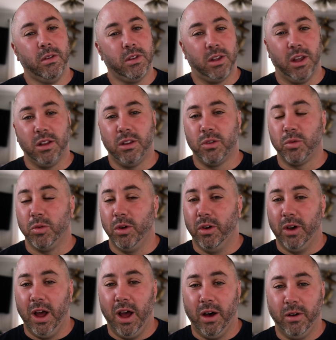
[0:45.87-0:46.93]
get this
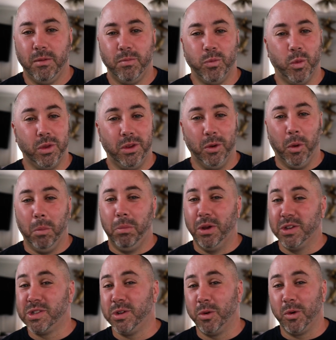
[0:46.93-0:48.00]
reel out with the old
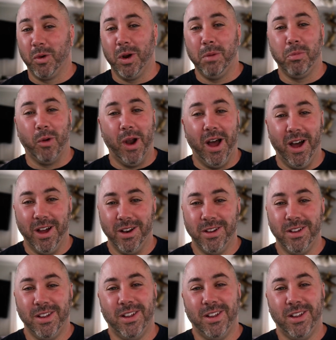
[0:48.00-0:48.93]
pistol grip rod,